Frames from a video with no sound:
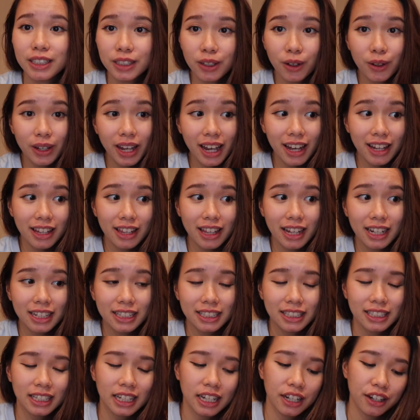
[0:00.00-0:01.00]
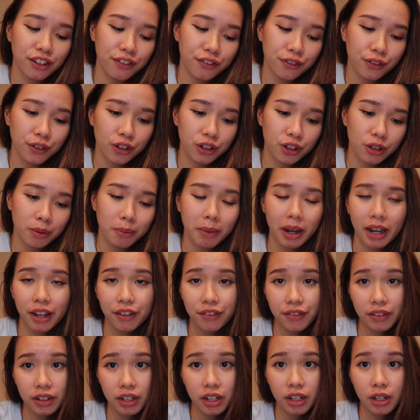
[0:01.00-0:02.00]
So yeah, that's it for my
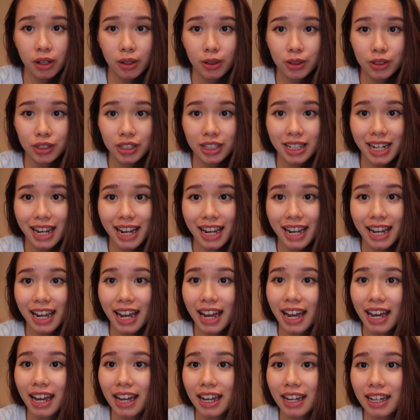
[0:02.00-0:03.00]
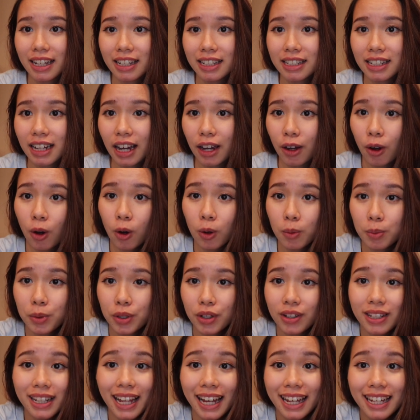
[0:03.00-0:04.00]
video today, and I hope
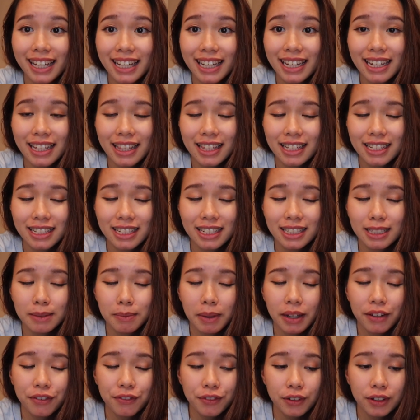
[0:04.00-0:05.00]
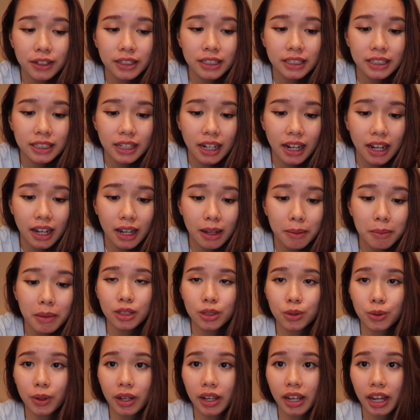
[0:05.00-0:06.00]
you like it. This is my first time
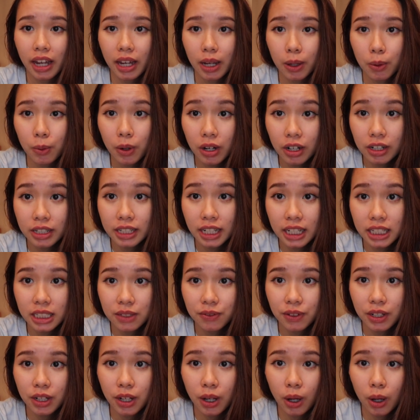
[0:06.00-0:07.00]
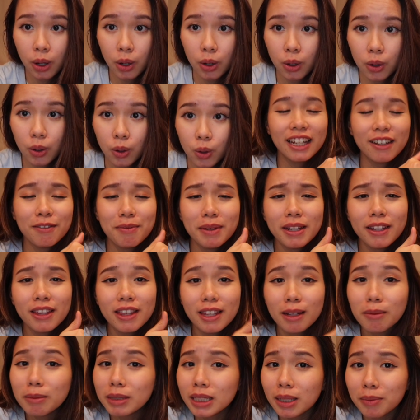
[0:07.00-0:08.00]
doing a wear test video. Give me a
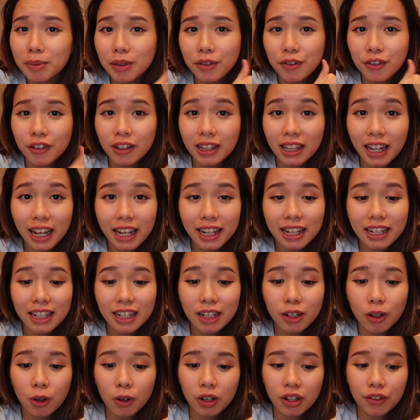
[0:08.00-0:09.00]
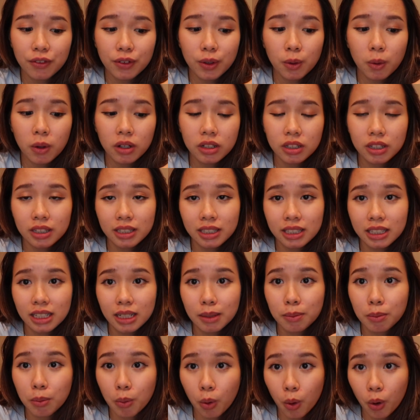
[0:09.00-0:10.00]
thumbs up if you like it, or if you want to
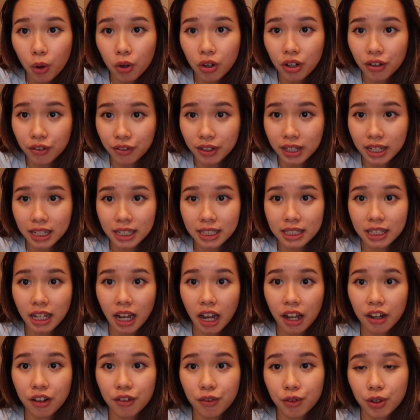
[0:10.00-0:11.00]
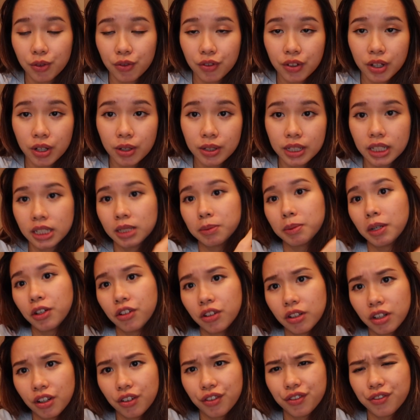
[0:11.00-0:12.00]
see more of these kind of reviews,
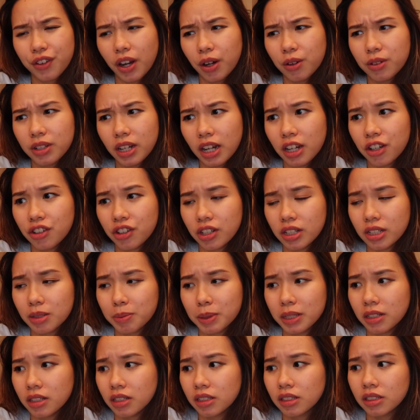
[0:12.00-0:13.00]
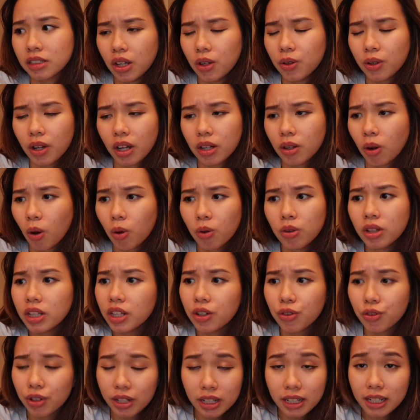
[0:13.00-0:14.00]
especially on foundations, because you can
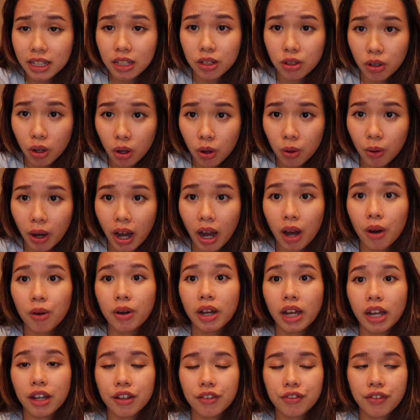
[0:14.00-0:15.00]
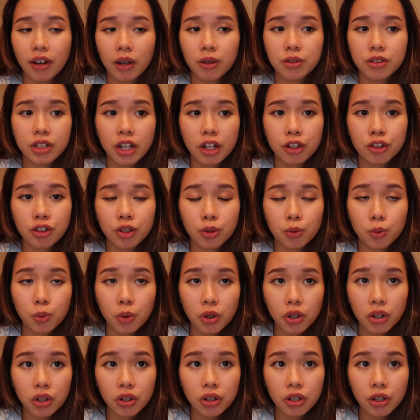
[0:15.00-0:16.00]
only really know how a foundation
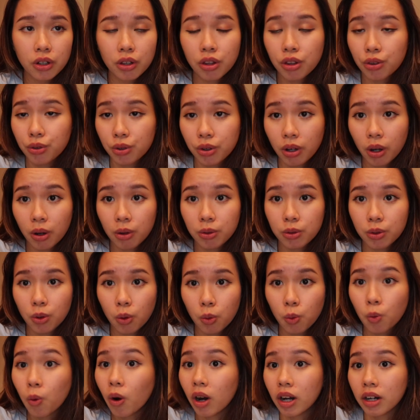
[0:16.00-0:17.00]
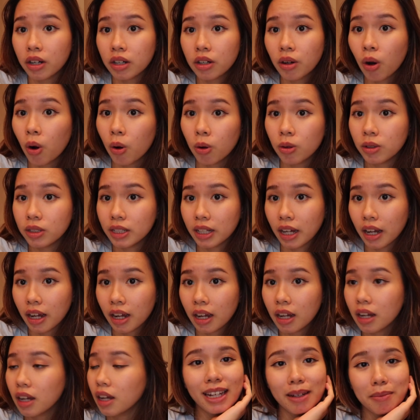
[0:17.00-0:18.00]
works throughout one whole
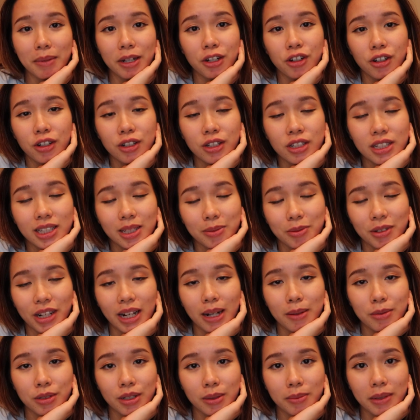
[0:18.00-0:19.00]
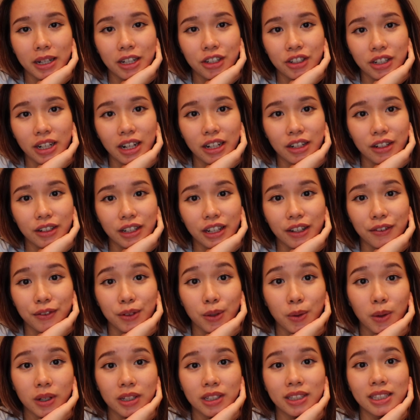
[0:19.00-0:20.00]
day. Make sure to subscribe to my channel if
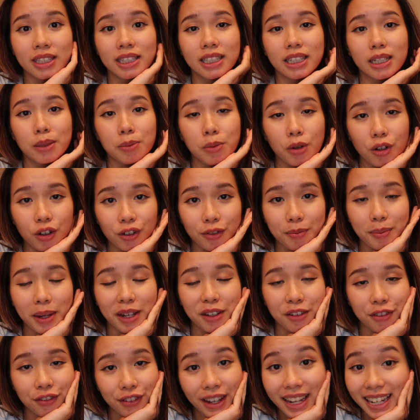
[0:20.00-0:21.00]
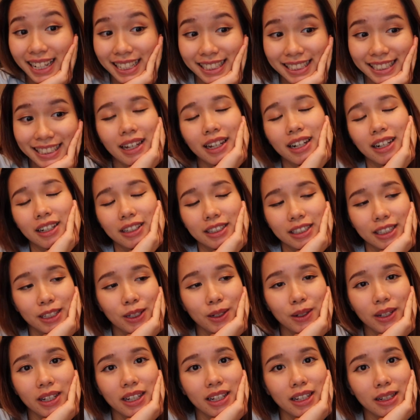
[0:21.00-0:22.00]
you want to see more of my face, and I'll see
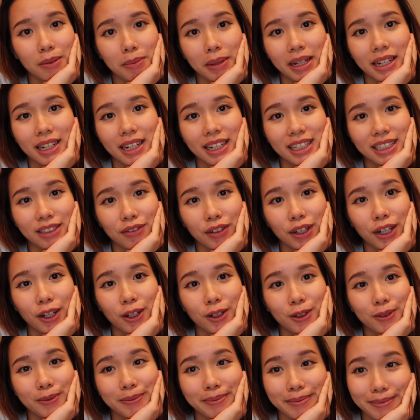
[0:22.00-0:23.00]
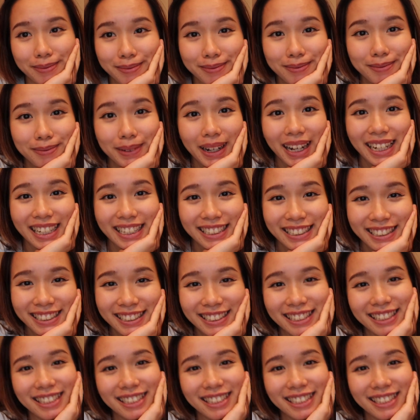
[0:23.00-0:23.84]
you in my next video. Bye!